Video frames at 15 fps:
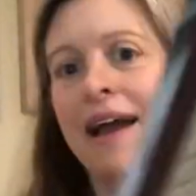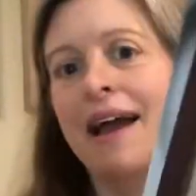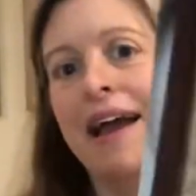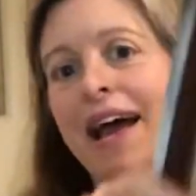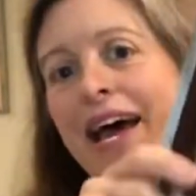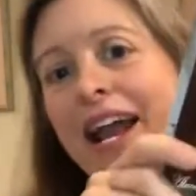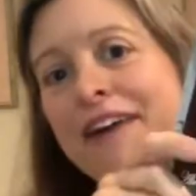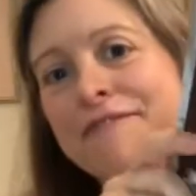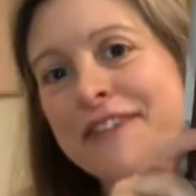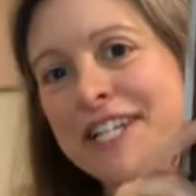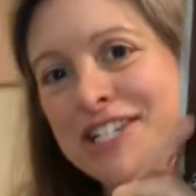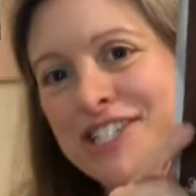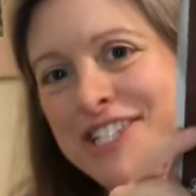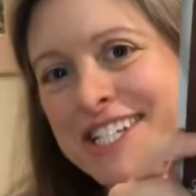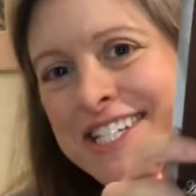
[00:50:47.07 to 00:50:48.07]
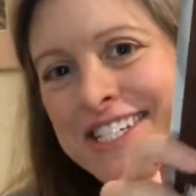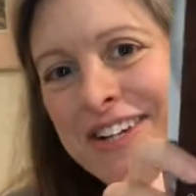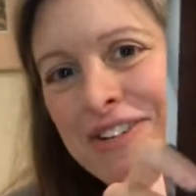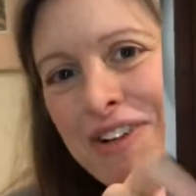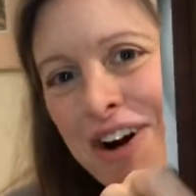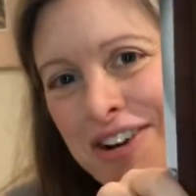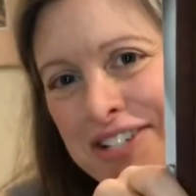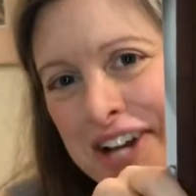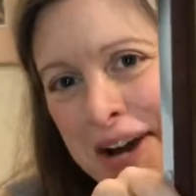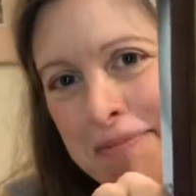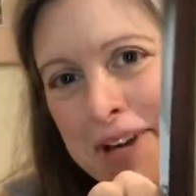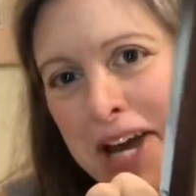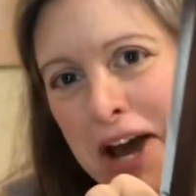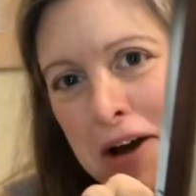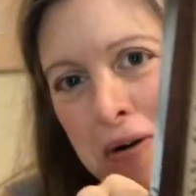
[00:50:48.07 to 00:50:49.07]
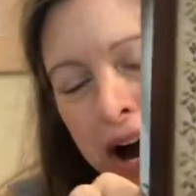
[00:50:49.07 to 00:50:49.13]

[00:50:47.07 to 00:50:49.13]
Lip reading: And I finished this a long time ago.